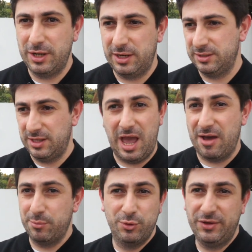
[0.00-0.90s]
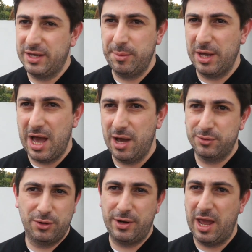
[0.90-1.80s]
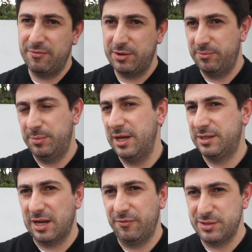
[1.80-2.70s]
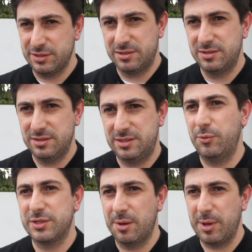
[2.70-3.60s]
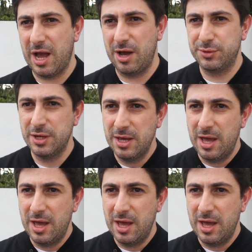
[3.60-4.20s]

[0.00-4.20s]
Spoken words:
That is, they have a movie coming out, or they have a big television series coming out,